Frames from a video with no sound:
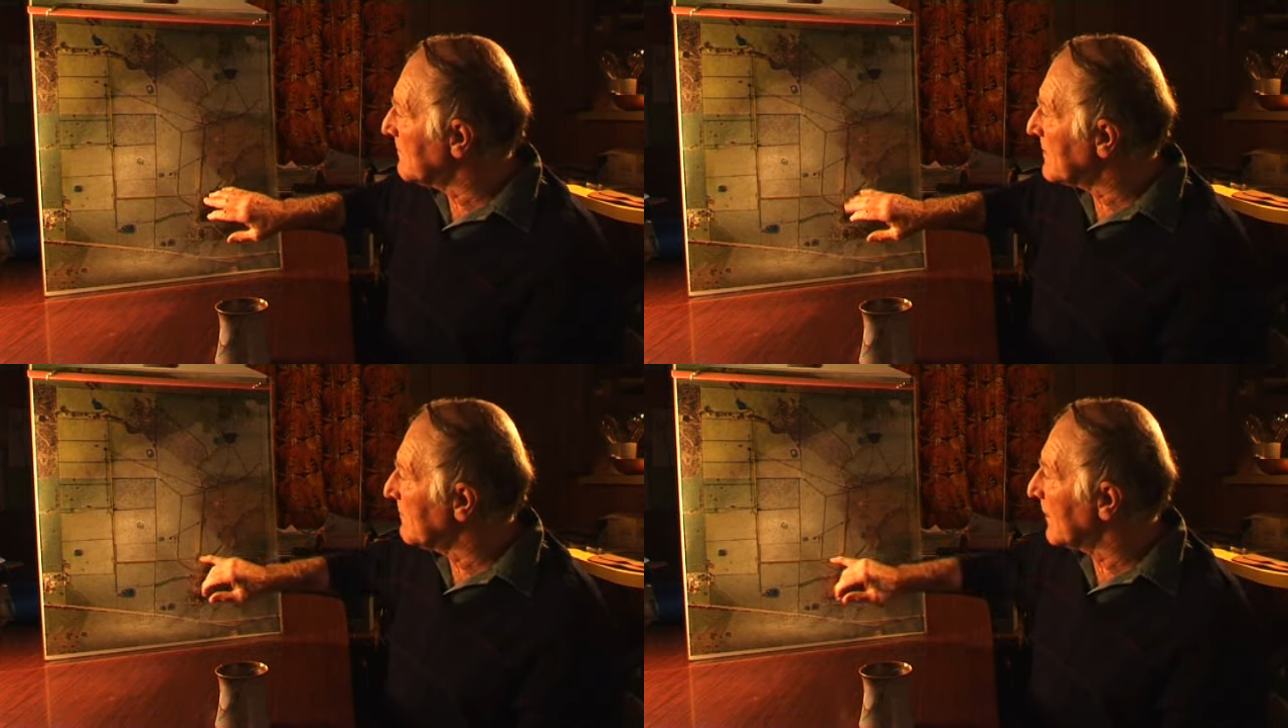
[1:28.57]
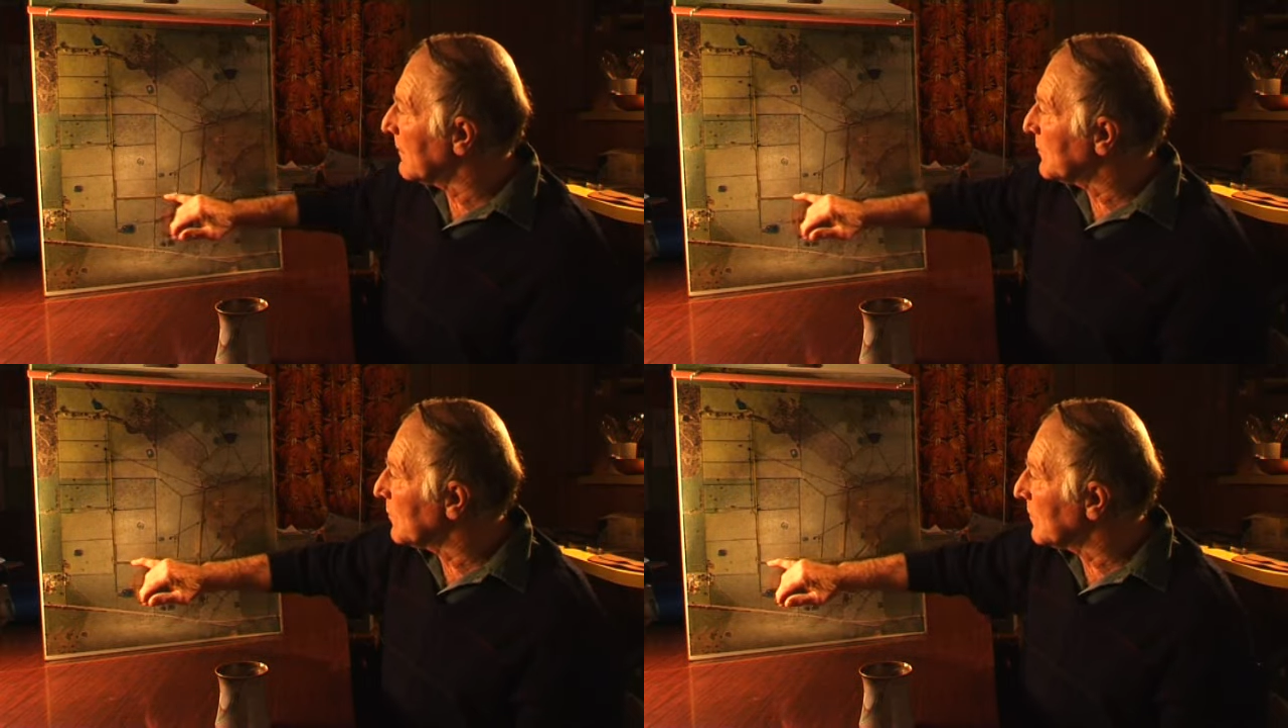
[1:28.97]
We've
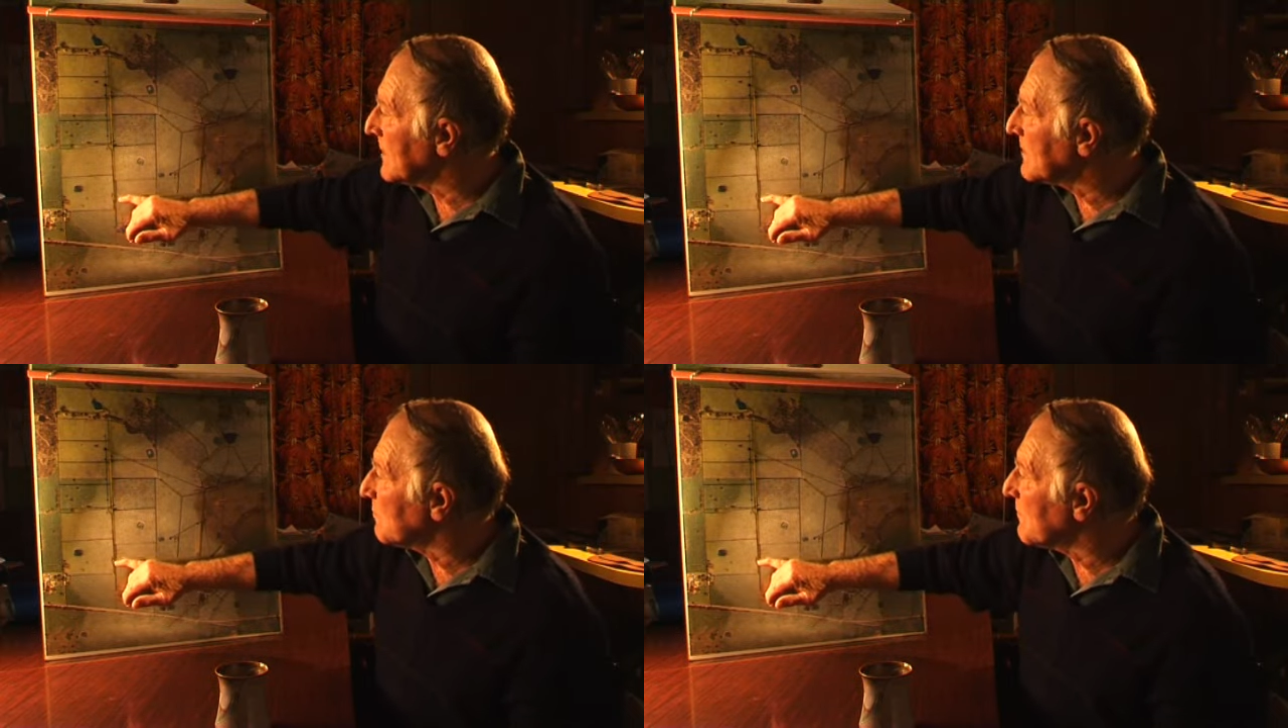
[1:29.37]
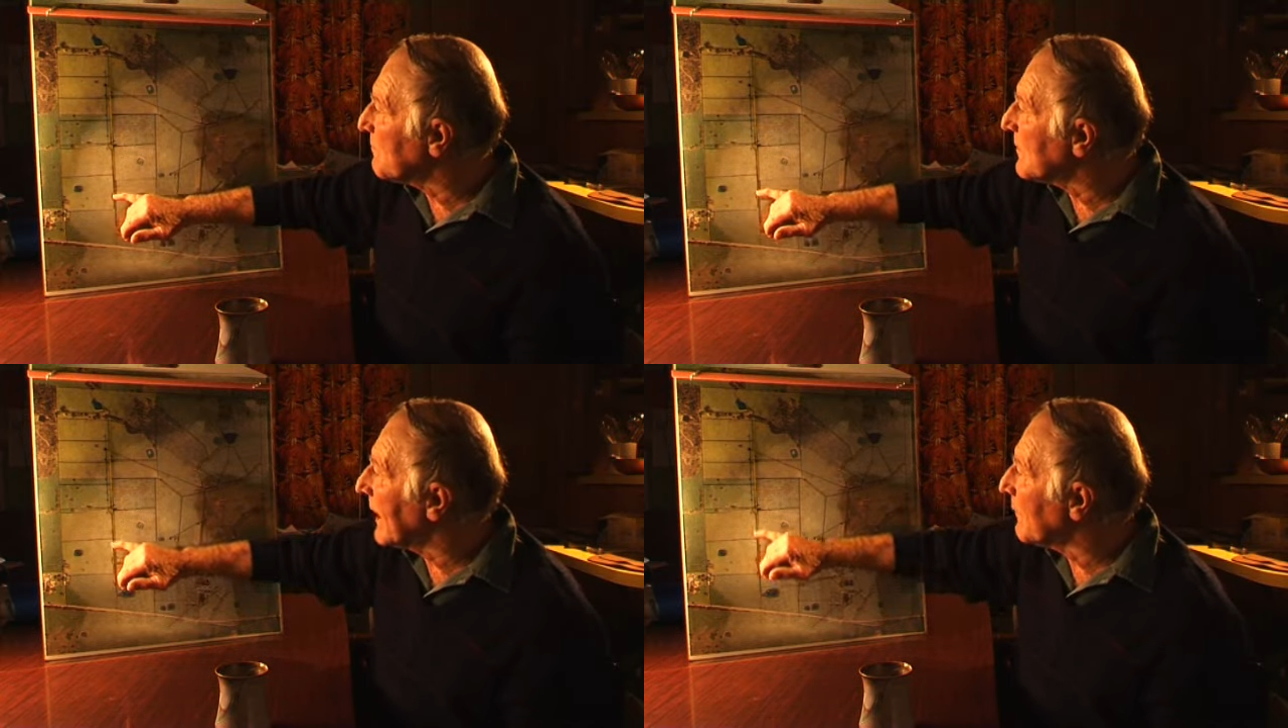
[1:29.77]
developed all this
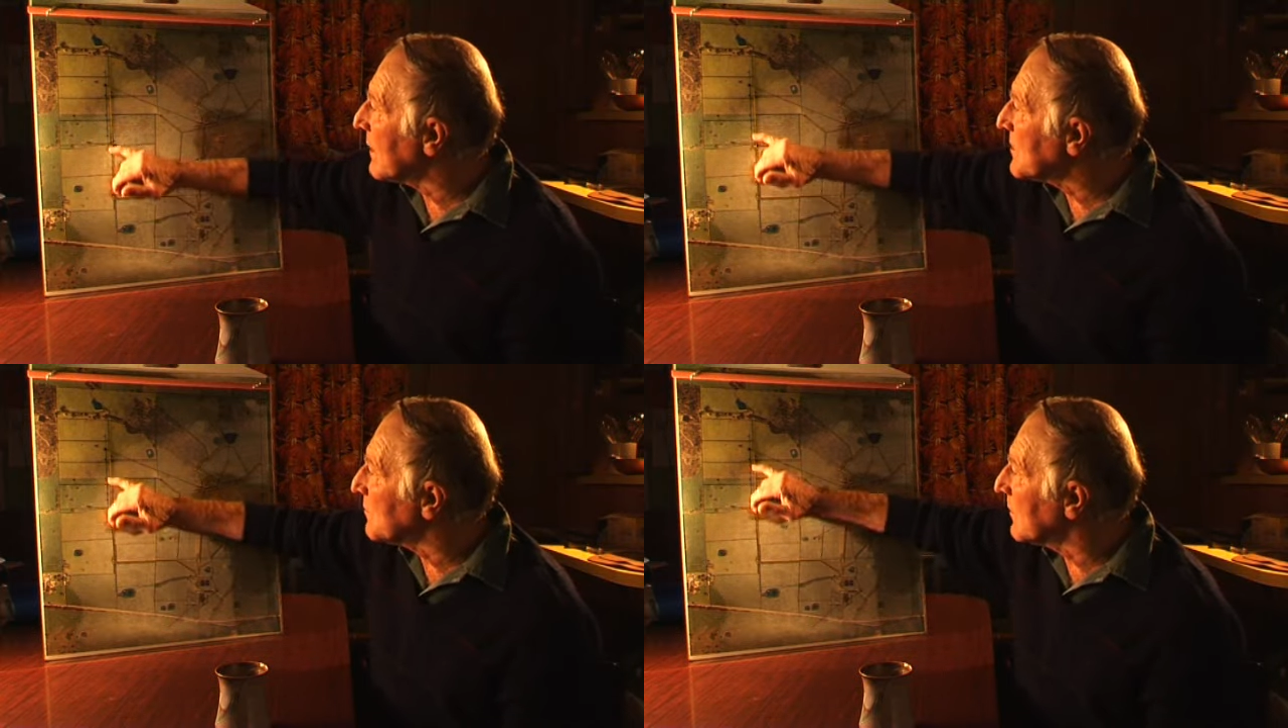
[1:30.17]
with laneways